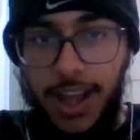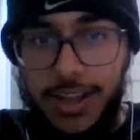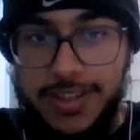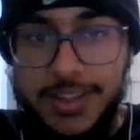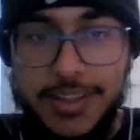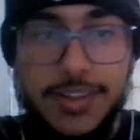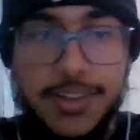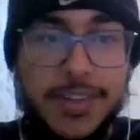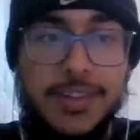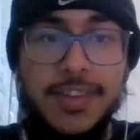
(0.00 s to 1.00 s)
I think
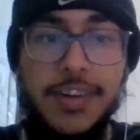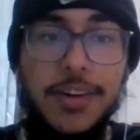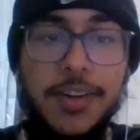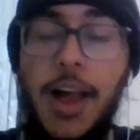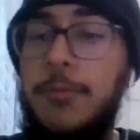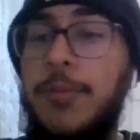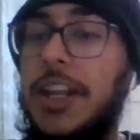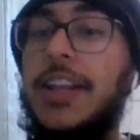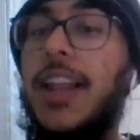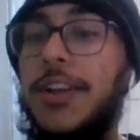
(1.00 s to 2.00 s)
this is, I'm
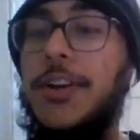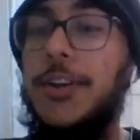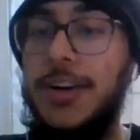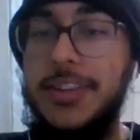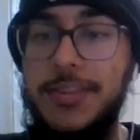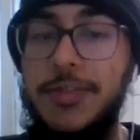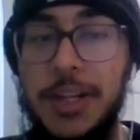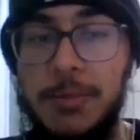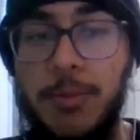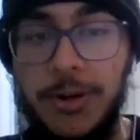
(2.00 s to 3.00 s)
very glad that you asked this
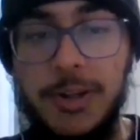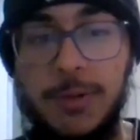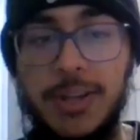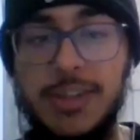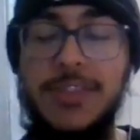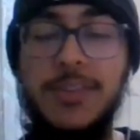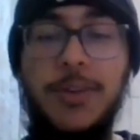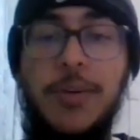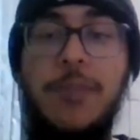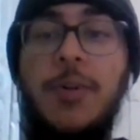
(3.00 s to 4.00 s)
very important question.
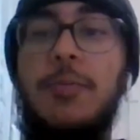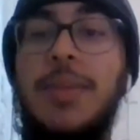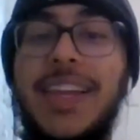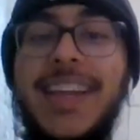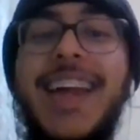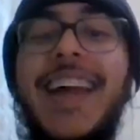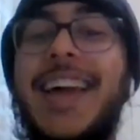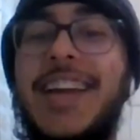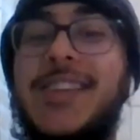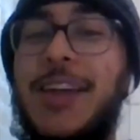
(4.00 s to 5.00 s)
So for me,
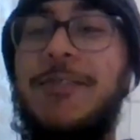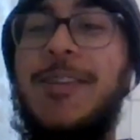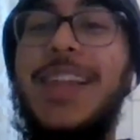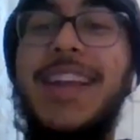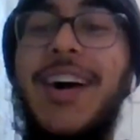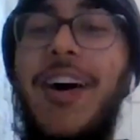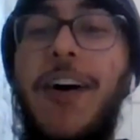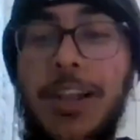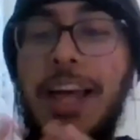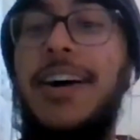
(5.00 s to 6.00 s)
generally,
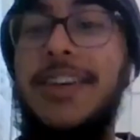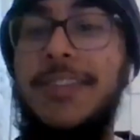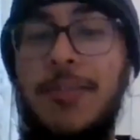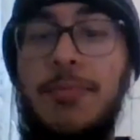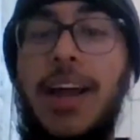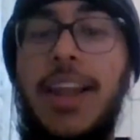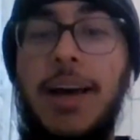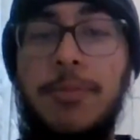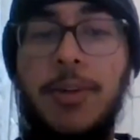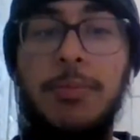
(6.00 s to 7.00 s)
all I ask from my
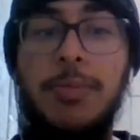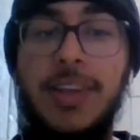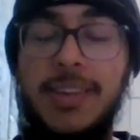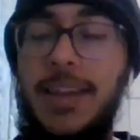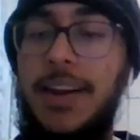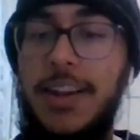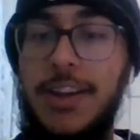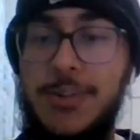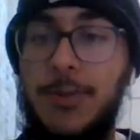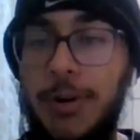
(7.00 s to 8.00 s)
laptop is that
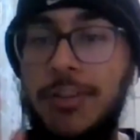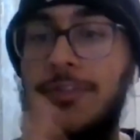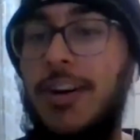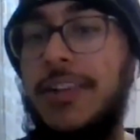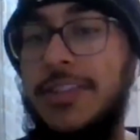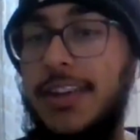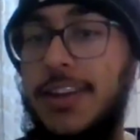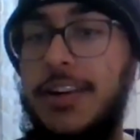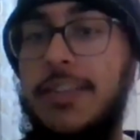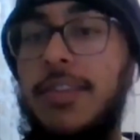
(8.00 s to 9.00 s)
it should work faster.
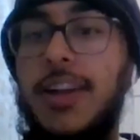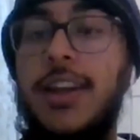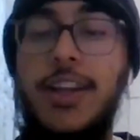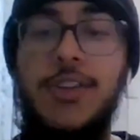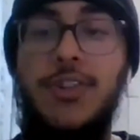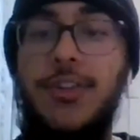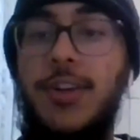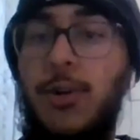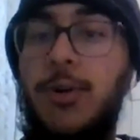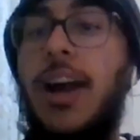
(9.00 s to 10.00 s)
Yeah. It should
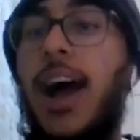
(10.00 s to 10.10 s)
load